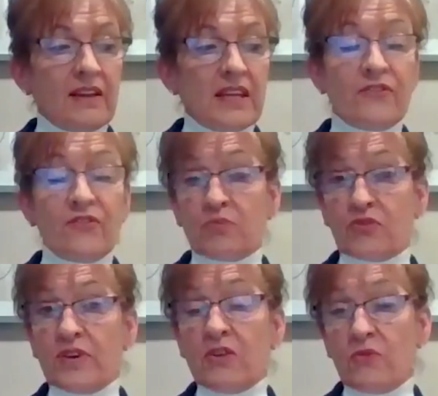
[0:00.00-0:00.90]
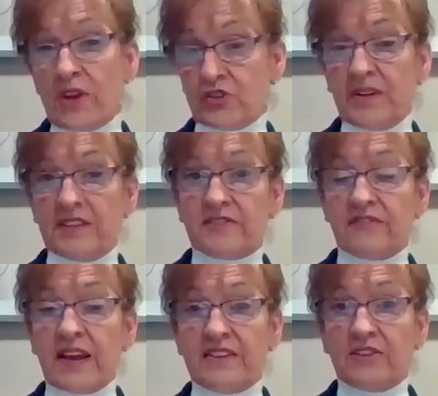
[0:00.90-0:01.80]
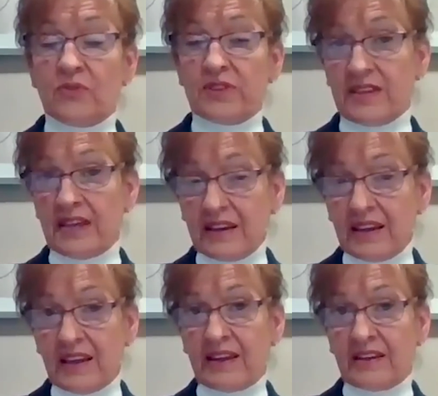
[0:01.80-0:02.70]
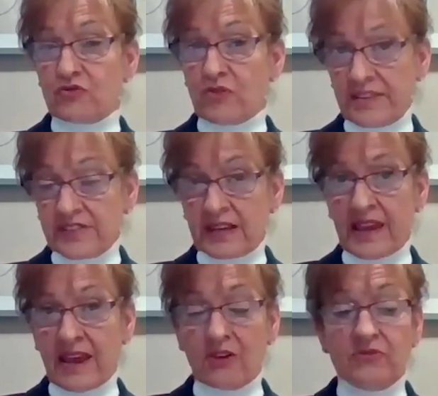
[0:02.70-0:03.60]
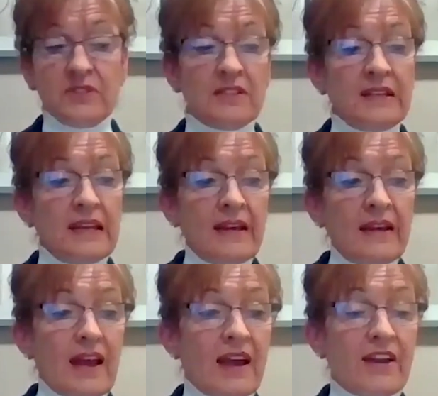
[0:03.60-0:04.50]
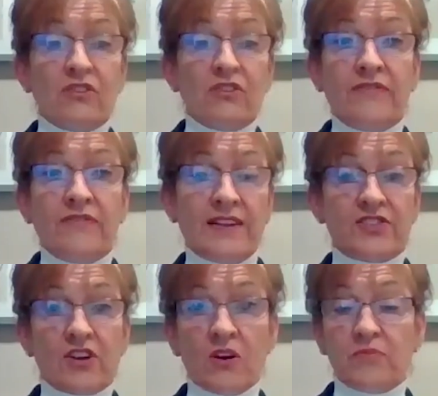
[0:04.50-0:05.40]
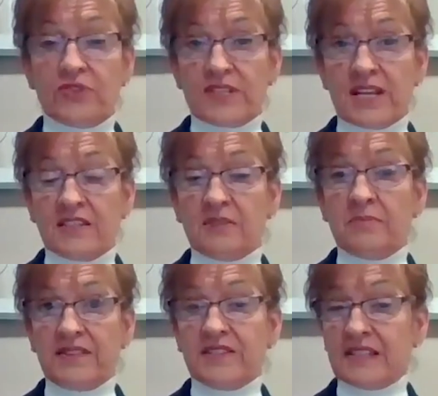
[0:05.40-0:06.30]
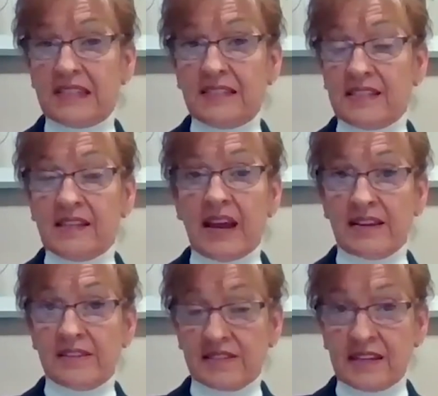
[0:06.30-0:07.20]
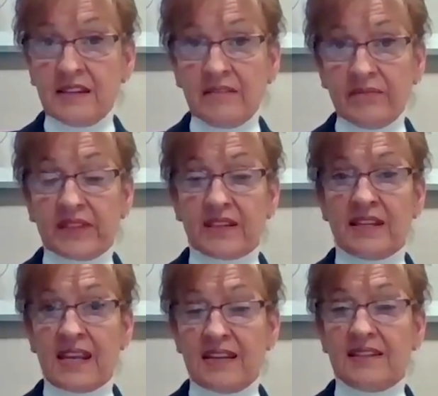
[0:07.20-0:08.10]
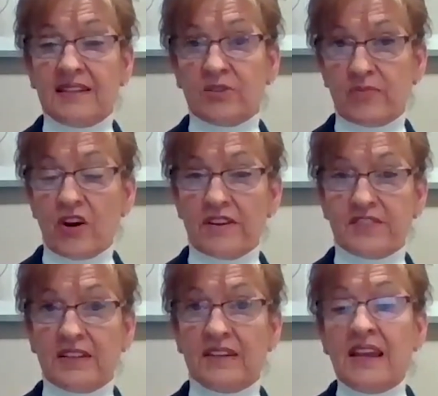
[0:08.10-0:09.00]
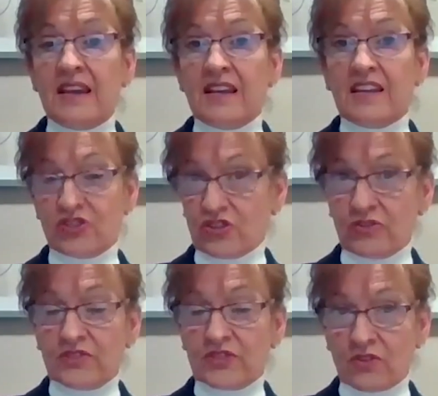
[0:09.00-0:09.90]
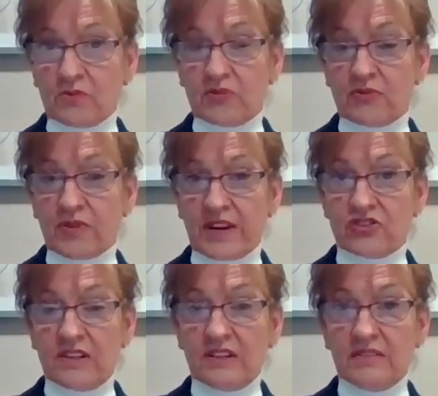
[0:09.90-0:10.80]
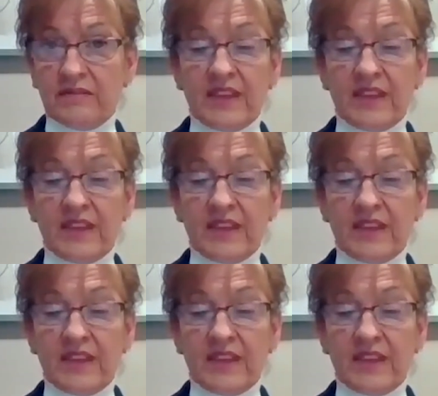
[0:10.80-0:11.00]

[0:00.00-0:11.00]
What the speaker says: If your pre-arrangement is funded within a trust account, your funds are protected by CDIC, Canadian Deposit Insurance Corporation.